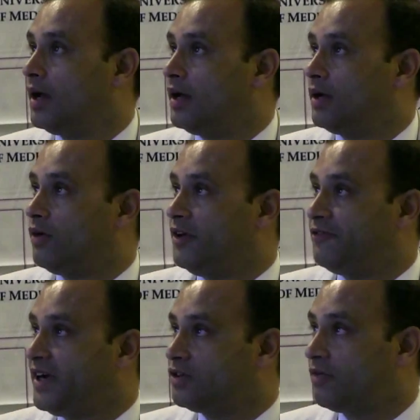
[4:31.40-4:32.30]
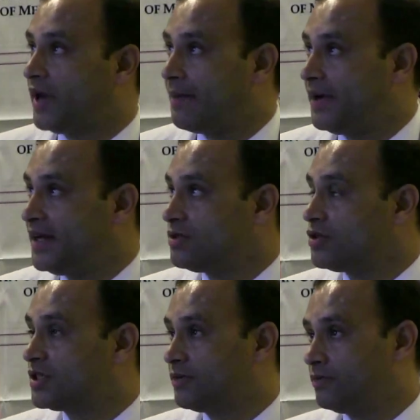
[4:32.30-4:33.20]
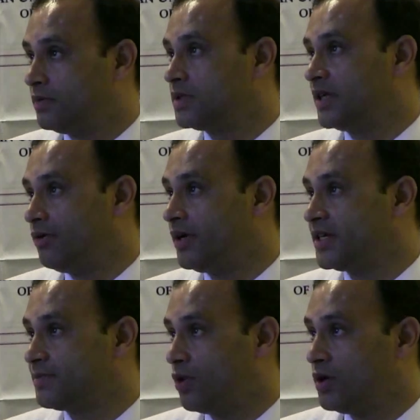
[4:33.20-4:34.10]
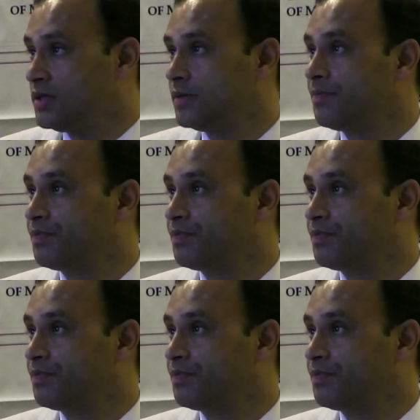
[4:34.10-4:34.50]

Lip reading: Now, effect of diabetes on cellular response.